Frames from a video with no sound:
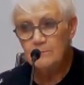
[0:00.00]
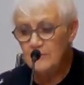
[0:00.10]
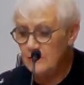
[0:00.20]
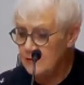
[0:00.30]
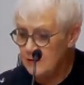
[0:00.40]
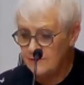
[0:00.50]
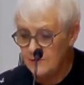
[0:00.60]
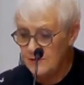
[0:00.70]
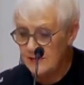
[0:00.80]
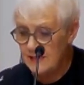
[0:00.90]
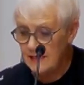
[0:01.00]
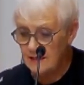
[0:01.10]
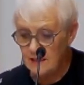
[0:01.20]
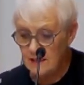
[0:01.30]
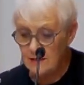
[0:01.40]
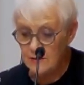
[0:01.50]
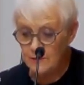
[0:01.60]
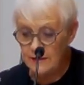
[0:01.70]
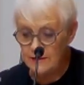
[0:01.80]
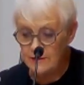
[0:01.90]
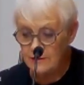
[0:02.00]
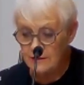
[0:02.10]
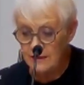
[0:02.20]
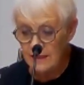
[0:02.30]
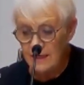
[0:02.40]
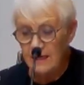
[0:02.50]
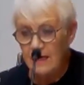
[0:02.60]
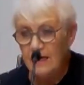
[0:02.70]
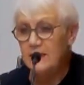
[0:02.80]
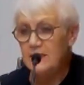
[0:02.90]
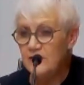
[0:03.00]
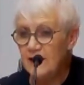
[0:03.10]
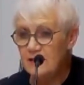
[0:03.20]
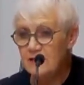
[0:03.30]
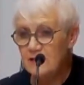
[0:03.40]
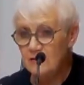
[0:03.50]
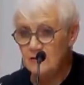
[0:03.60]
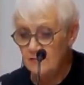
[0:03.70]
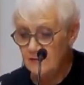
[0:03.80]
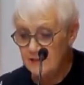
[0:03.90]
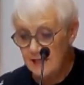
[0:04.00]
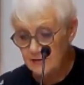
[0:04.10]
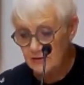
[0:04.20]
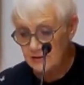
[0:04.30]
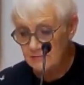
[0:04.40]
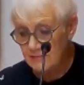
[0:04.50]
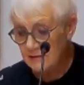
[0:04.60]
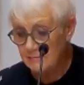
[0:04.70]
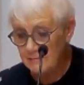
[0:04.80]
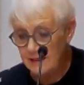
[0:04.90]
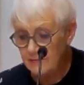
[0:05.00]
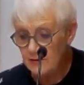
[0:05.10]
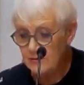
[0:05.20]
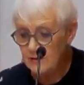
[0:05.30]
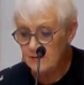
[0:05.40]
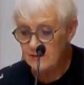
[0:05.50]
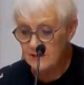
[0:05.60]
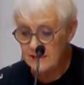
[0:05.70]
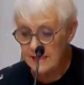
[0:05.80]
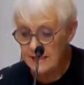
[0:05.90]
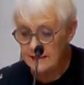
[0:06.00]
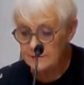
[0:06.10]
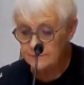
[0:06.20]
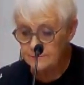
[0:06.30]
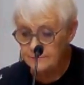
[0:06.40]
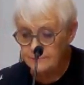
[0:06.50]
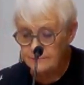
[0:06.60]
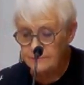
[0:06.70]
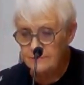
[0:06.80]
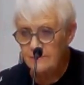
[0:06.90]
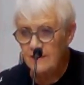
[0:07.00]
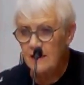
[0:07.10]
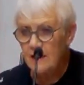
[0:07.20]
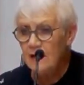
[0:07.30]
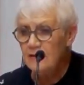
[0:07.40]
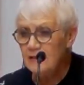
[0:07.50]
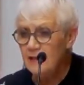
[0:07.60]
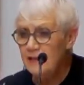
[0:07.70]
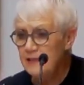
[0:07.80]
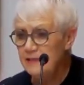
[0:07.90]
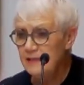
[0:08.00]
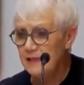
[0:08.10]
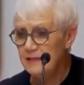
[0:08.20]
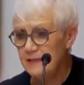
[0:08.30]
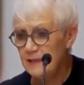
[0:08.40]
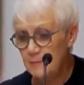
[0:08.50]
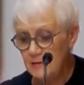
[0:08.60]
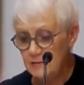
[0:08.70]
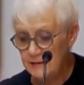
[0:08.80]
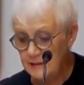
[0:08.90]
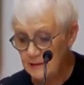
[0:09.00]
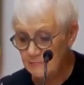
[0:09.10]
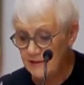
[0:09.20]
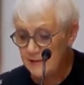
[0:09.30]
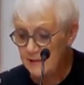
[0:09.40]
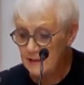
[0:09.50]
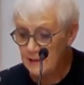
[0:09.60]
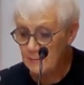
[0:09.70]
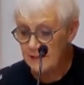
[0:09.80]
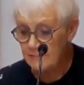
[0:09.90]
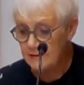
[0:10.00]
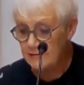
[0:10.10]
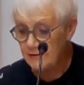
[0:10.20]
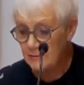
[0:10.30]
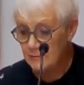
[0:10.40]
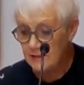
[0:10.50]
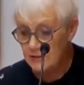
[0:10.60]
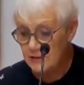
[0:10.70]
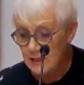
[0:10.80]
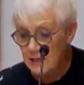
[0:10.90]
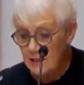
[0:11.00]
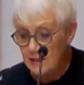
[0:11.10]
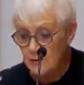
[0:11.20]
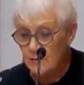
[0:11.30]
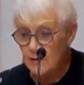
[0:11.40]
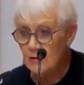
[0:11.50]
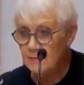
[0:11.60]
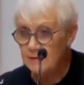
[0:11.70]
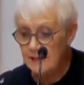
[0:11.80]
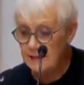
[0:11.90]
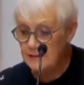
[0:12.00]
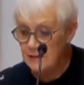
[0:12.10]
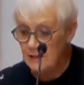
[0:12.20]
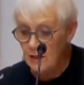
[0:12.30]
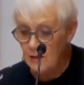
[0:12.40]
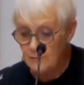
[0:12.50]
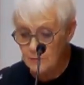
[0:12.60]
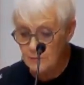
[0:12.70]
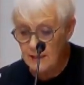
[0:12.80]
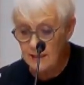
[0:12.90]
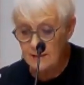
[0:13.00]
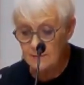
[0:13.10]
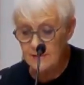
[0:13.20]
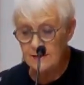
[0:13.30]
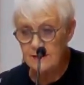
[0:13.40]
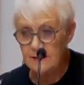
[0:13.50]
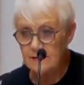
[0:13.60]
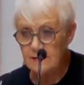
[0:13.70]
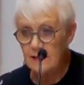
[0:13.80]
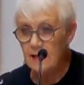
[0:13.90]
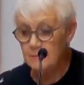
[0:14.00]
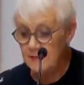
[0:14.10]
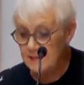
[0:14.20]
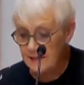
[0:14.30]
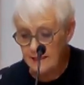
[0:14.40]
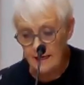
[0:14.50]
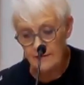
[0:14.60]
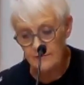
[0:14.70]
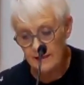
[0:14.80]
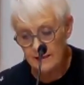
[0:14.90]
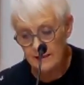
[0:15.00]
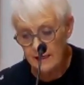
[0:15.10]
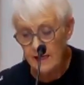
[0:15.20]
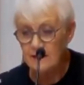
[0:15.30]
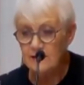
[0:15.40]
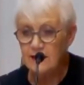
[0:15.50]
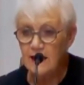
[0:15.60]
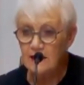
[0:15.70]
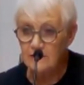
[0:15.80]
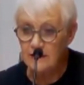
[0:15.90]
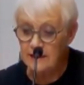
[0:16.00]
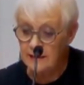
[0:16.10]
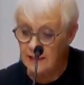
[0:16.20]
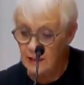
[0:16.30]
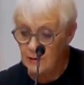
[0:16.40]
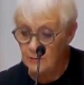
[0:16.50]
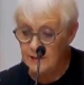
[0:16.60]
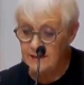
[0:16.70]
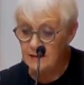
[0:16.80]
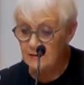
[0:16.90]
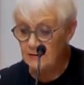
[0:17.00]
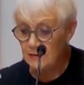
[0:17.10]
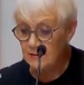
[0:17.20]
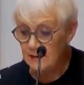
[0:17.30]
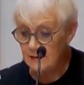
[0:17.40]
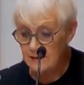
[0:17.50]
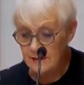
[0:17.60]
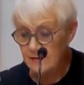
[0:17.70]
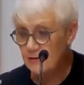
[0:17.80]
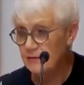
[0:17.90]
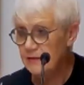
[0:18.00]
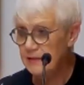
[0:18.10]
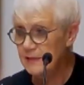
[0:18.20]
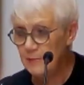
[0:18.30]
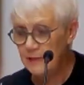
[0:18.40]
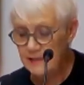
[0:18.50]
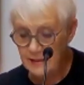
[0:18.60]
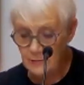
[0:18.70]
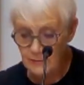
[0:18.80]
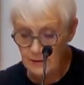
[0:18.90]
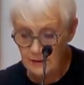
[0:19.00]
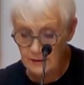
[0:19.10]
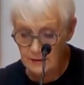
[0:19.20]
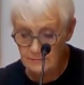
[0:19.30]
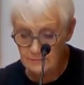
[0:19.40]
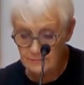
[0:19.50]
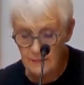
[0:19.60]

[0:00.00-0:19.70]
a beautiful stained glass window, and it attracts a lot of attention, and many photos are taken. The 1960s building had recently been refurbished to accommodate a room hire business, a busy cafe, and a gallery where little-known artists could display their work.